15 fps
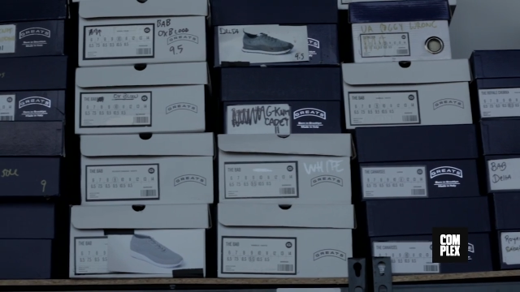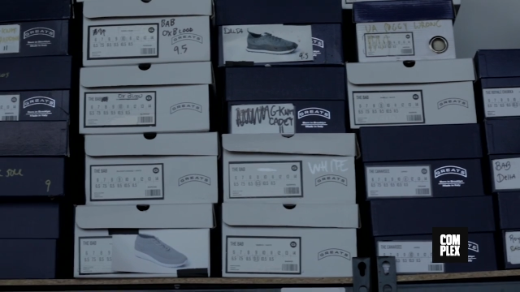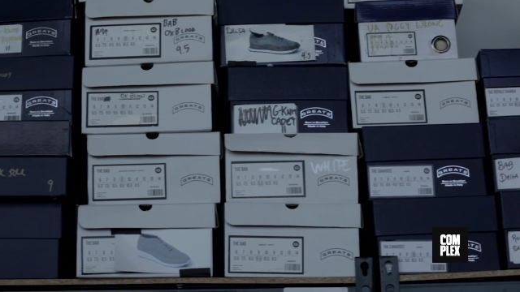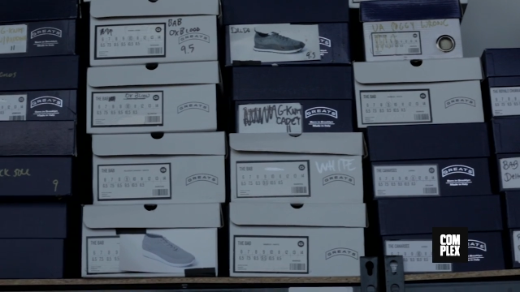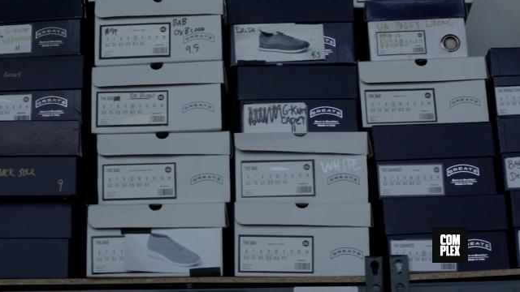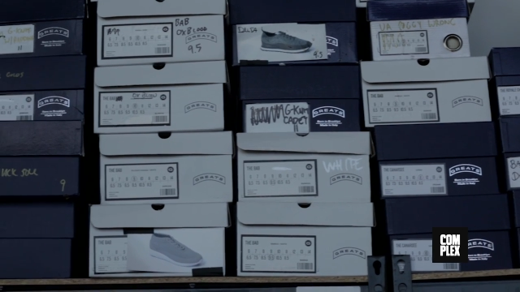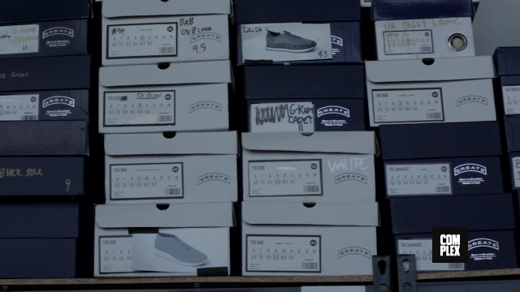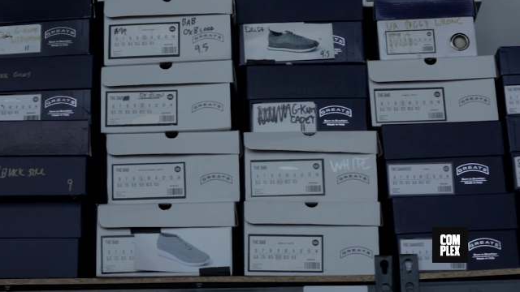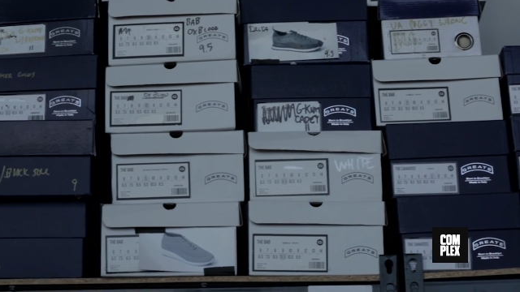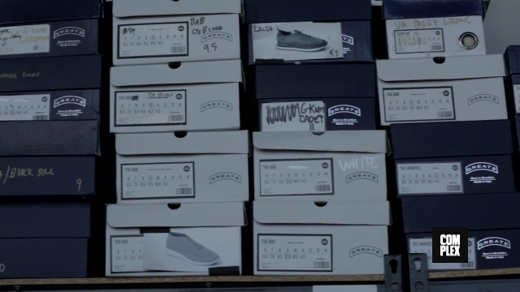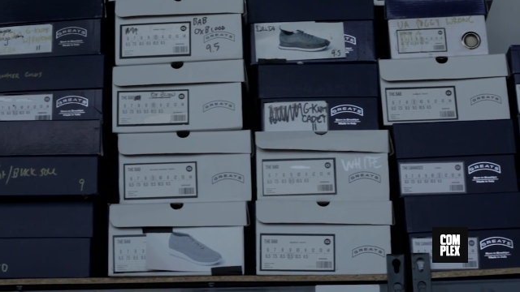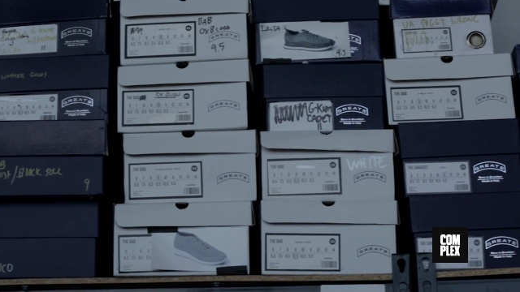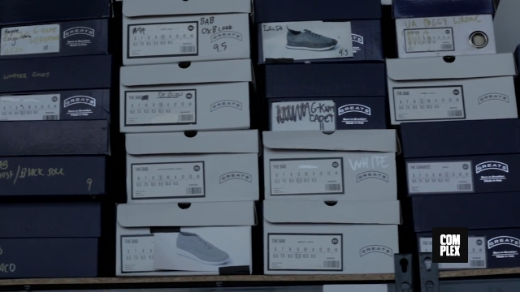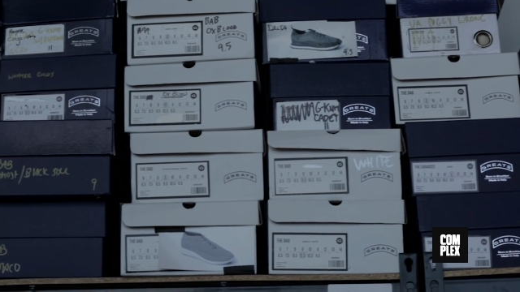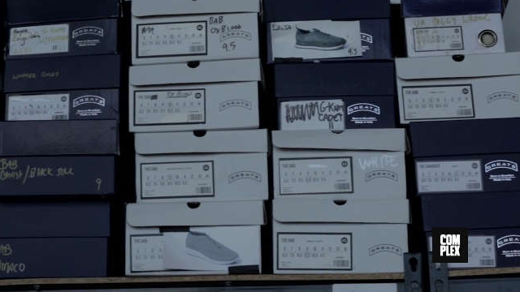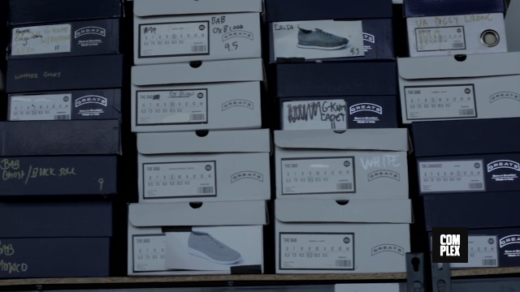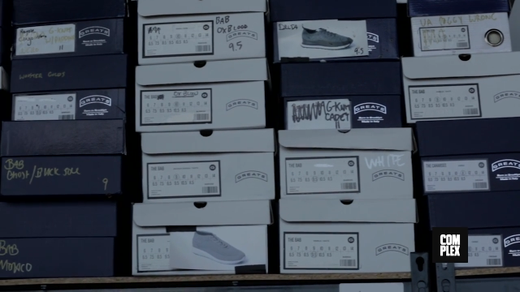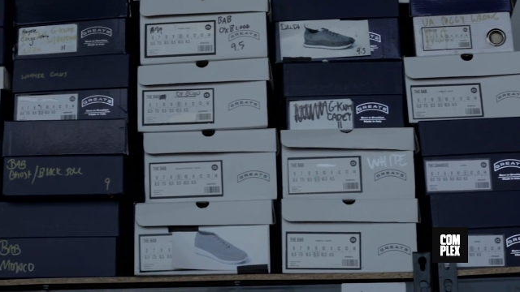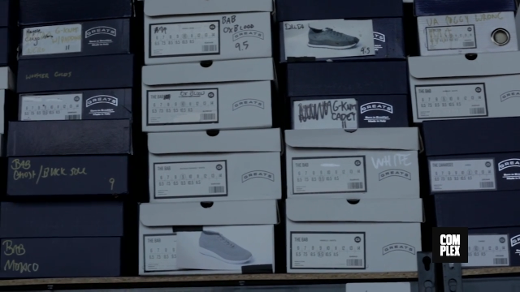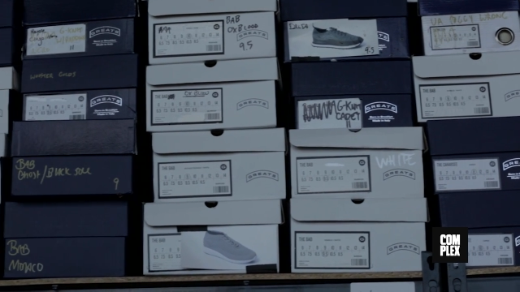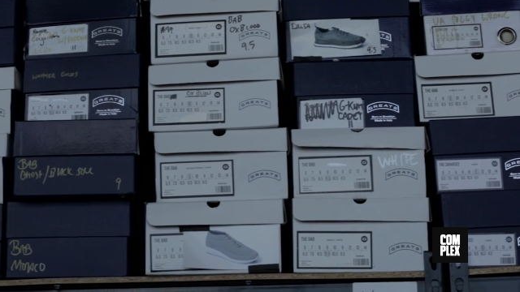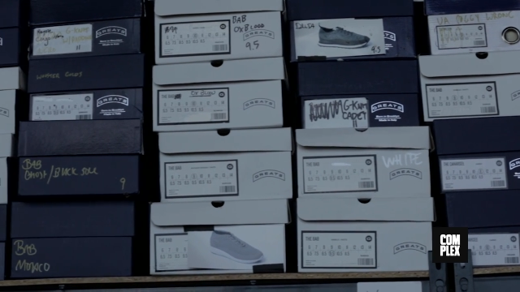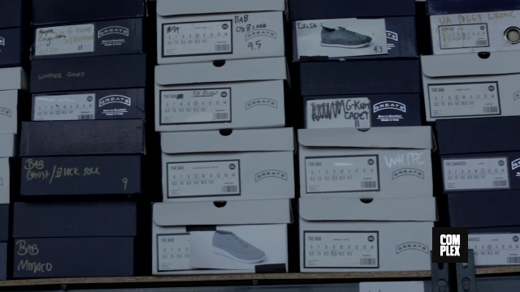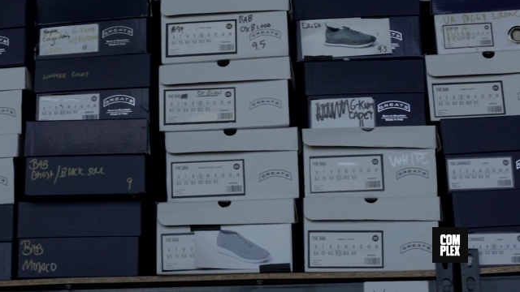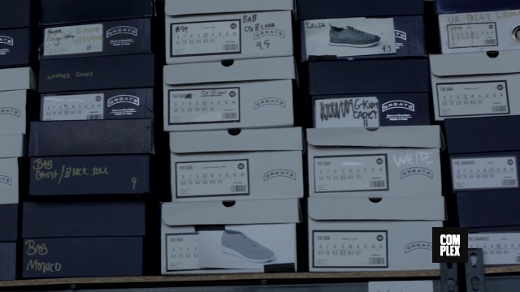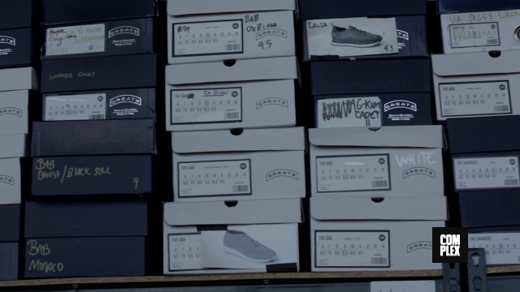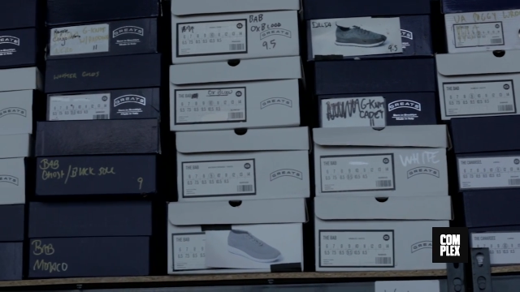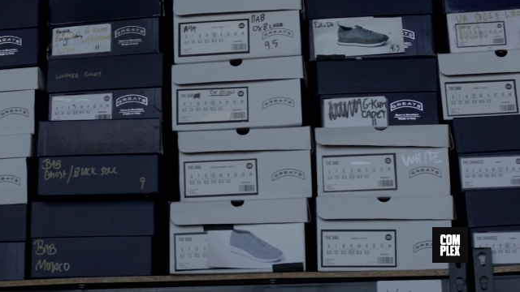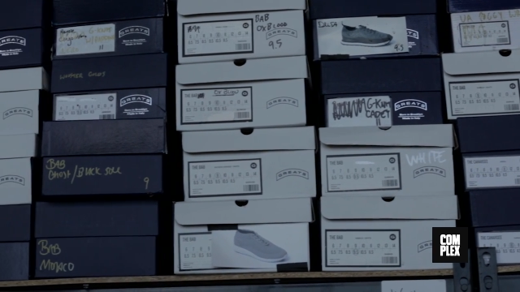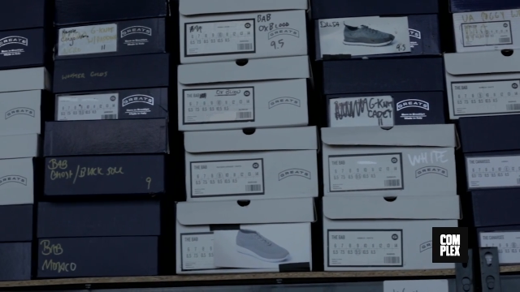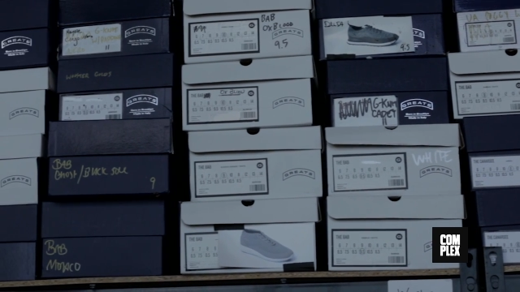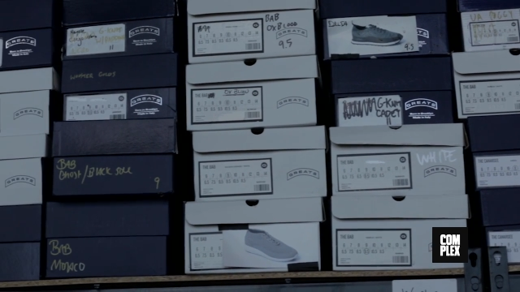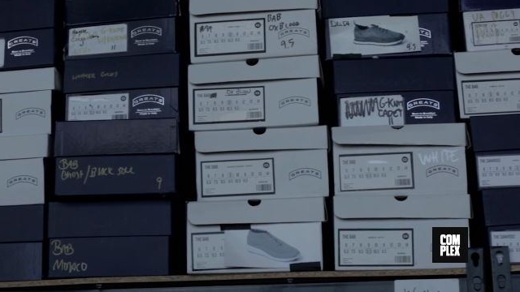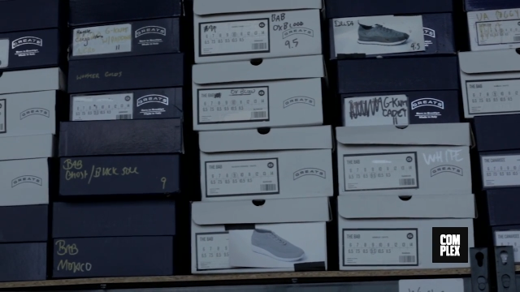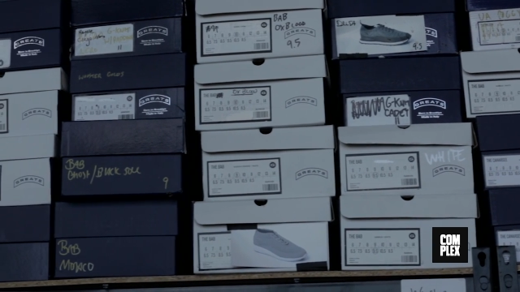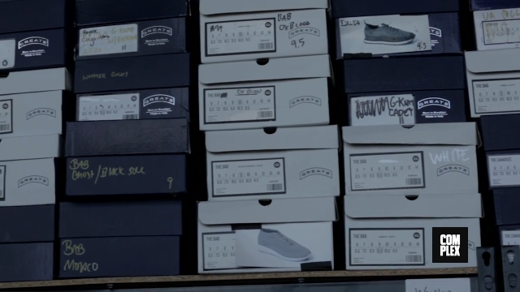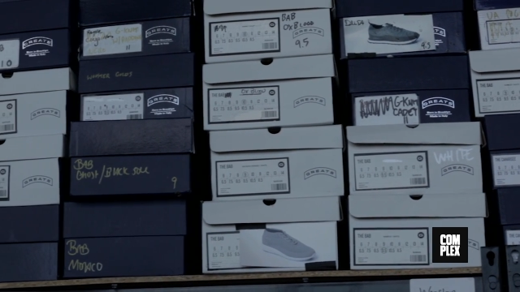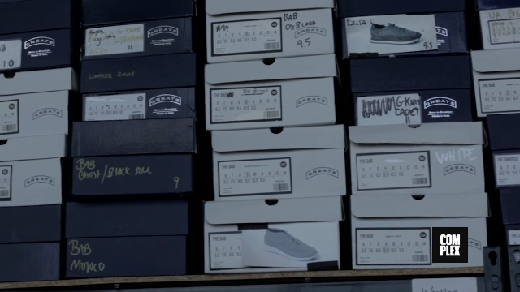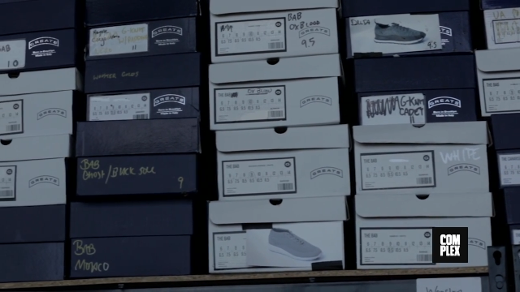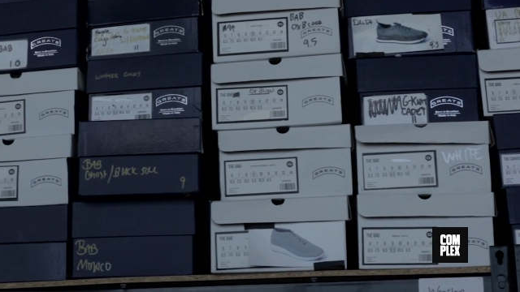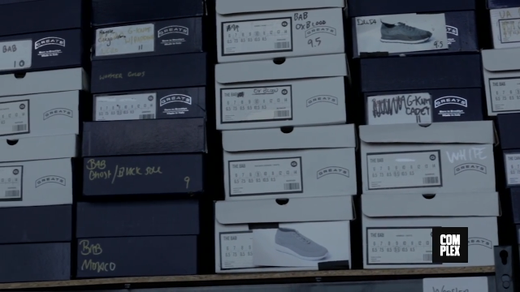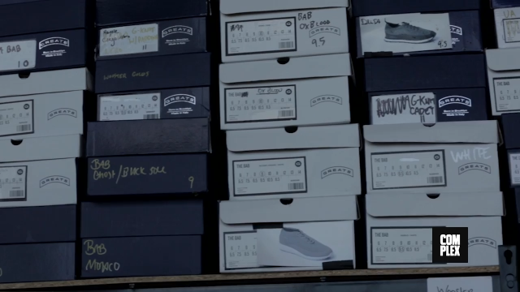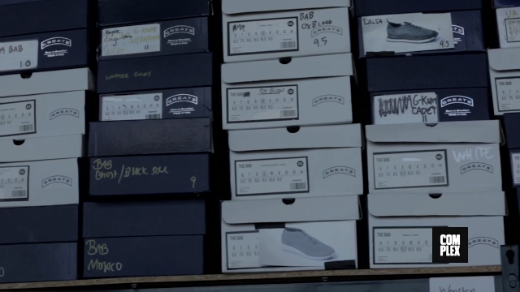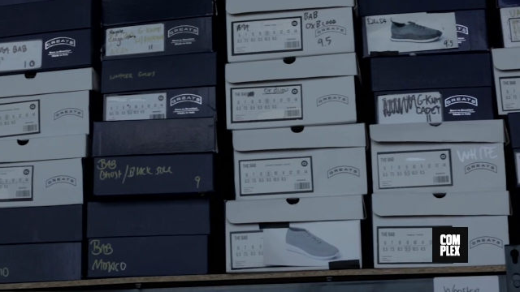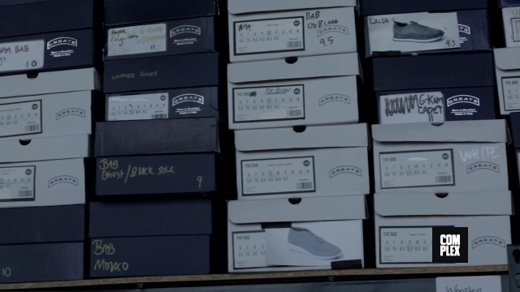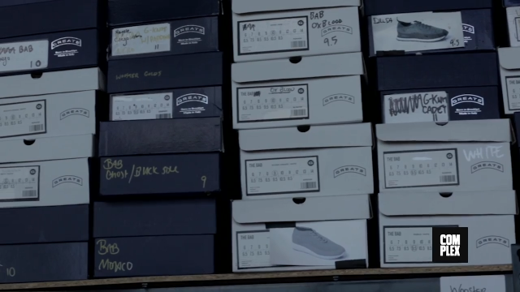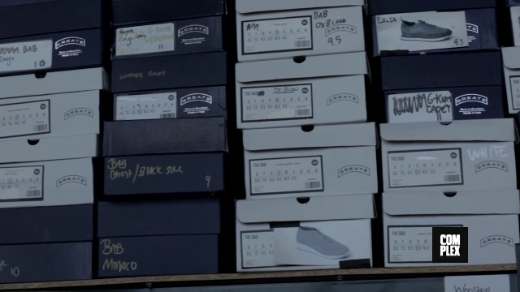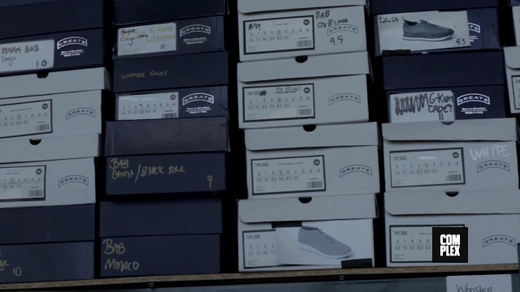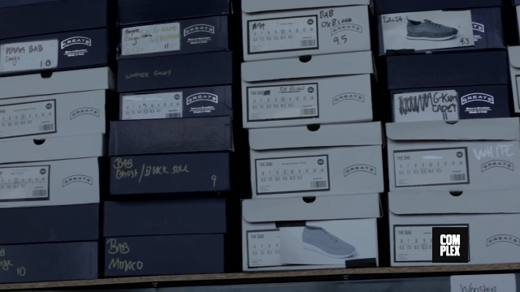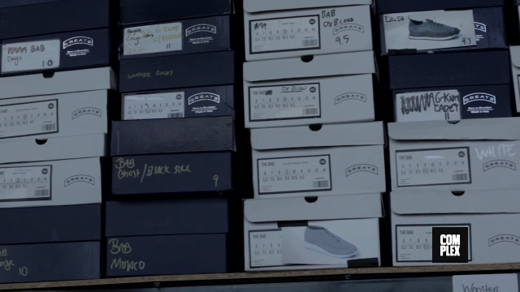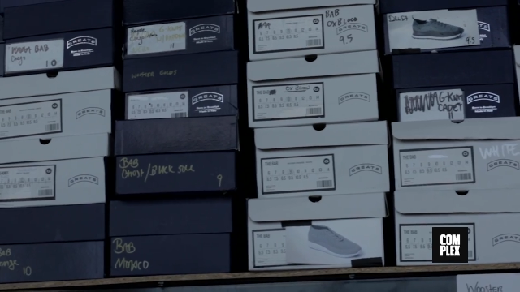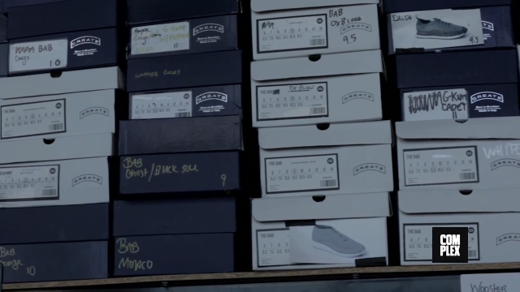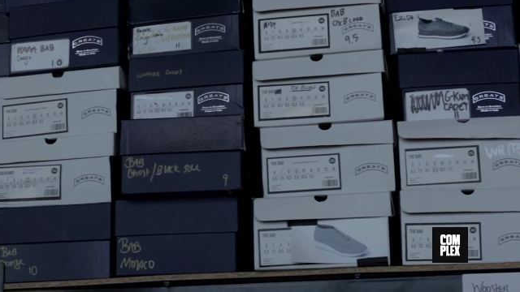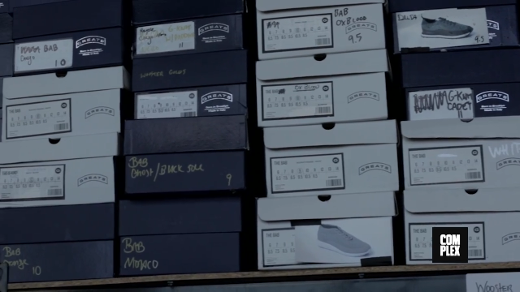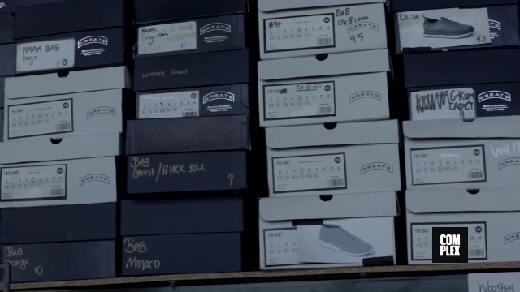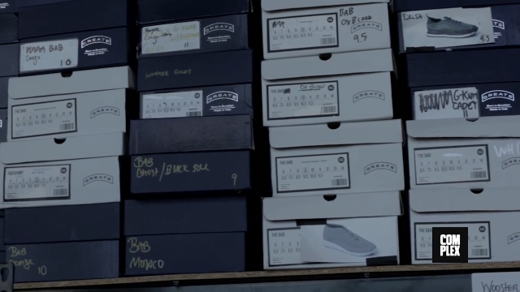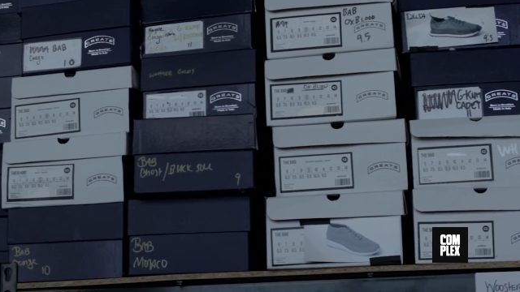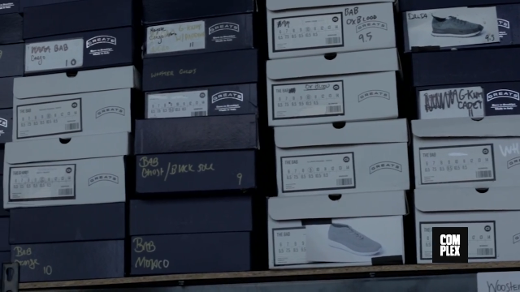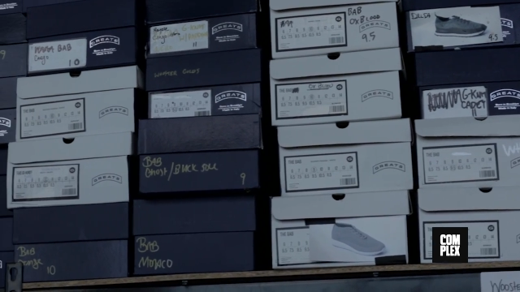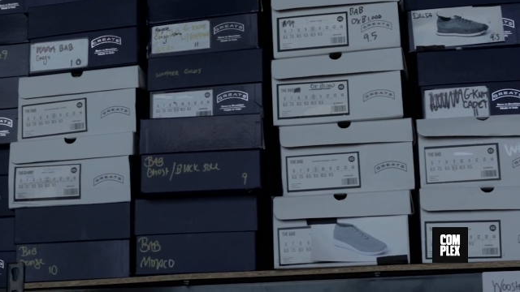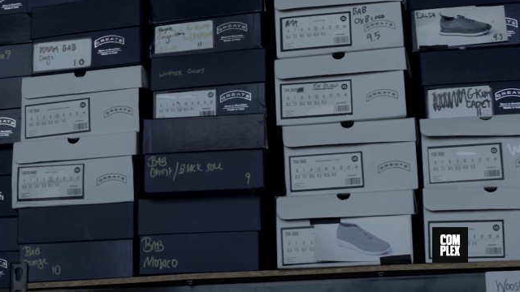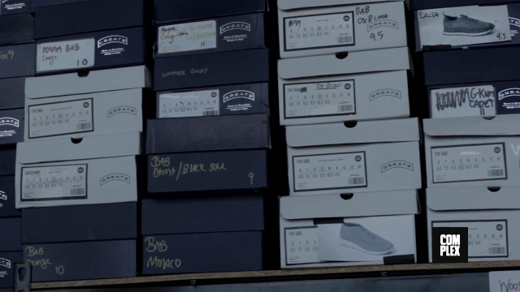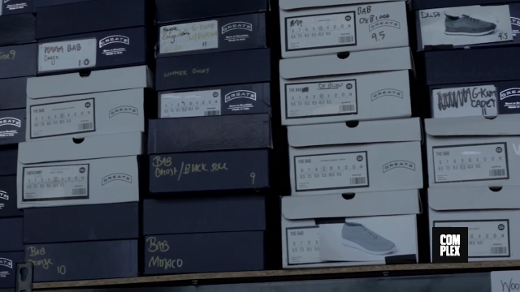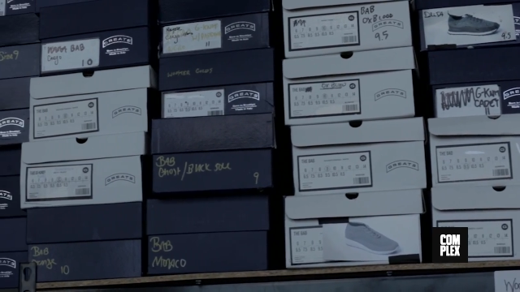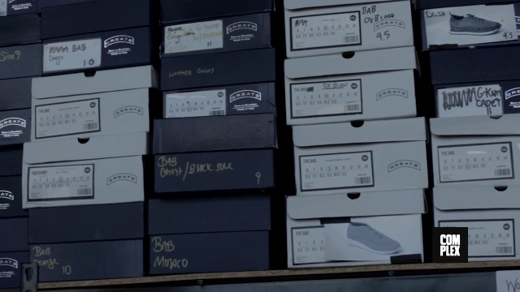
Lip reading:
No face is visible, so there are no lips to read.